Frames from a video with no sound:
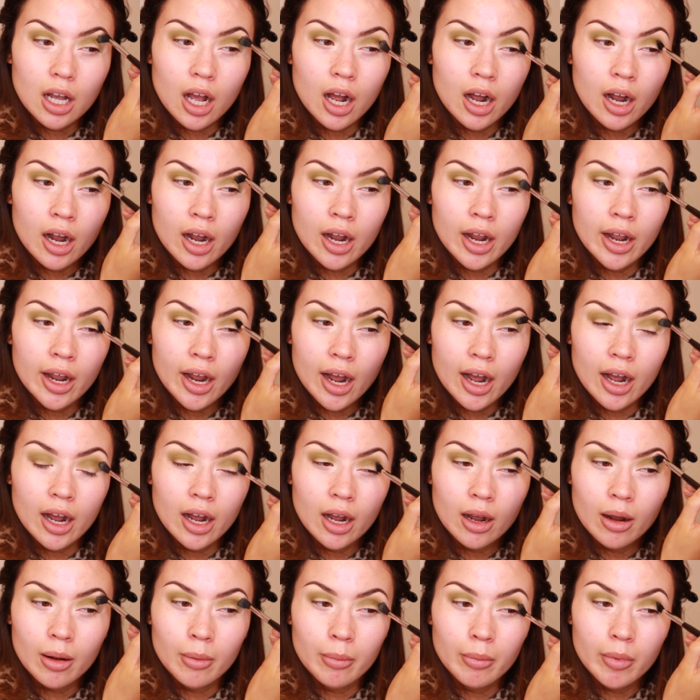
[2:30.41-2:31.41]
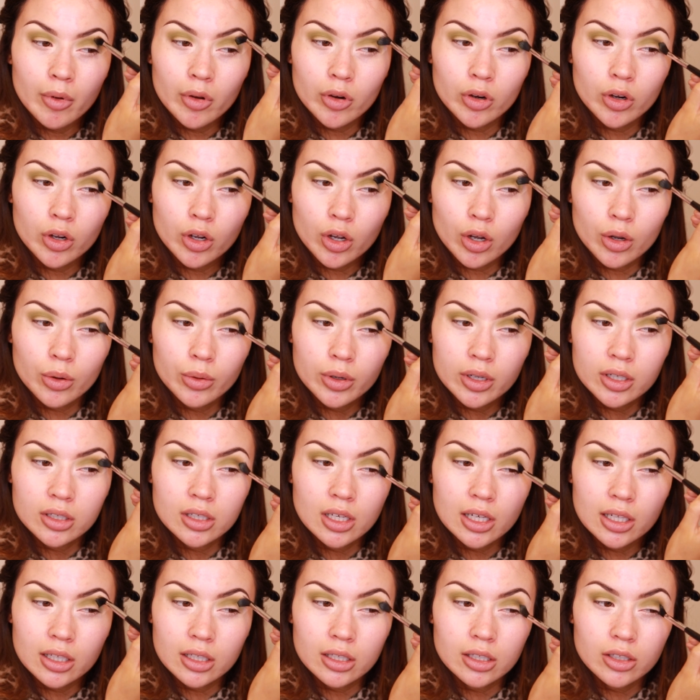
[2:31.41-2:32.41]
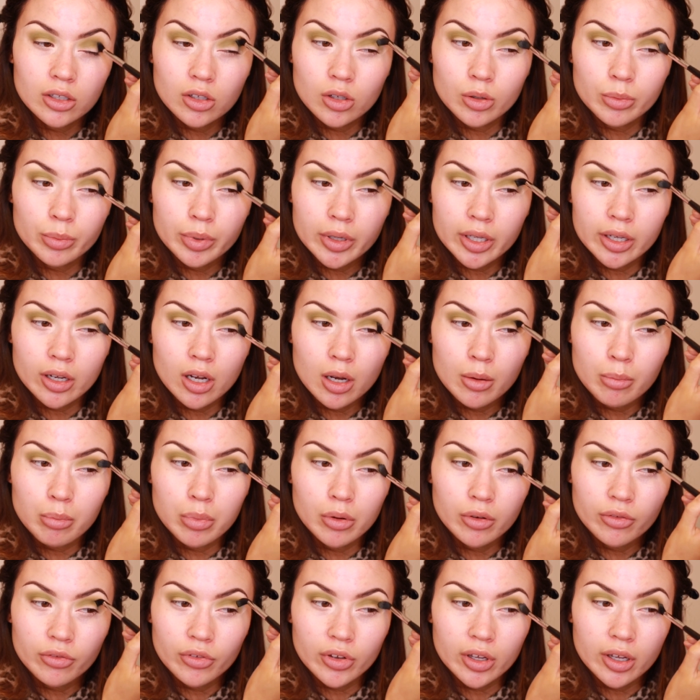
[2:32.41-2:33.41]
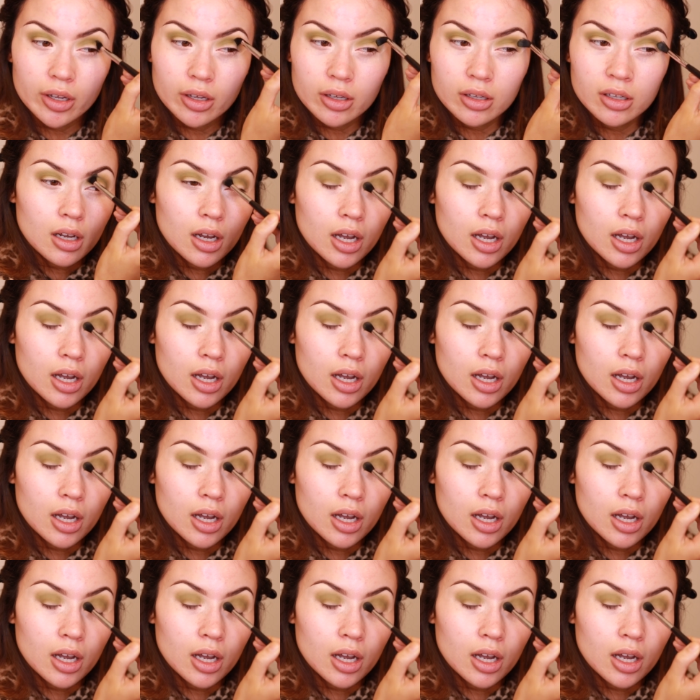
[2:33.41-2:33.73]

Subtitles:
I am going a little bit above it,